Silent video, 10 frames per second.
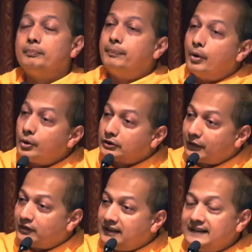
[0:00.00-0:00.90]
both
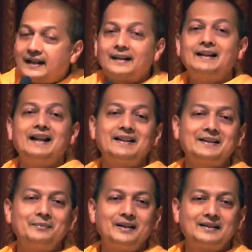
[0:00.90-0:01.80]
of these are
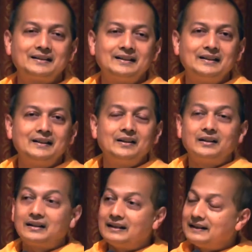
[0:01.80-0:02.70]
enlightenment.
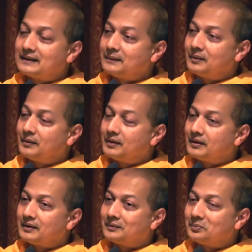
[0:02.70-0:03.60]
His
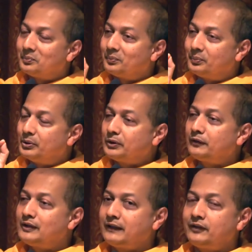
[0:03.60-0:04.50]

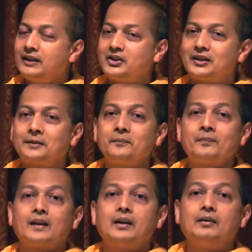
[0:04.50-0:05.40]
beautiful definition
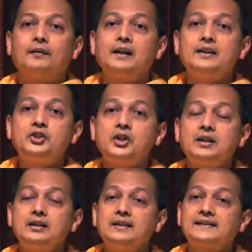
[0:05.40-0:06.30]

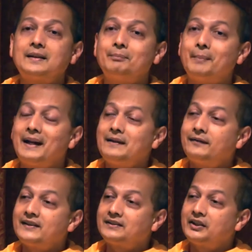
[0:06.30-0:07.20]
religion is the
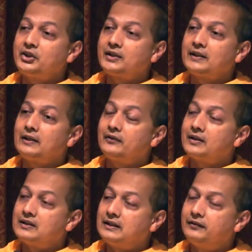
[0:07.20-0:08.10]
manifestation of
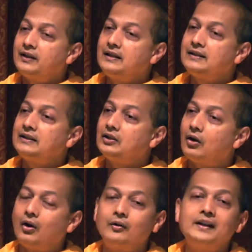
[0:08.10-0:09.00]
the divinity
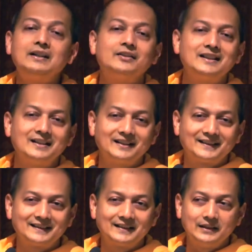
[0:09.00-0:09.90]
already within
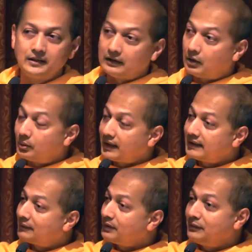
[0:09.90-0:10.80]
us. Now look at
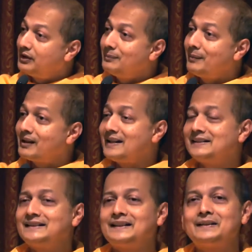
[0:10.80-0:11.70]
that. We, we
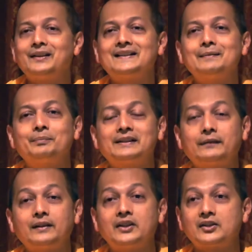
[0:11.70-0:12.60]
memorize this. It's a very simple
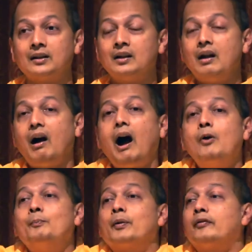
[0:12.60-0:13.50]
definition.
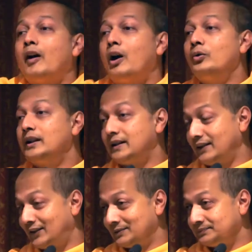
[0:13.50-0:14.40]
How profound it
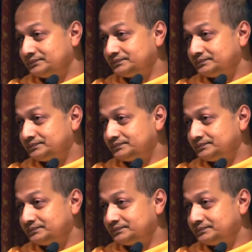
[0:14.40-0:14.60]
is.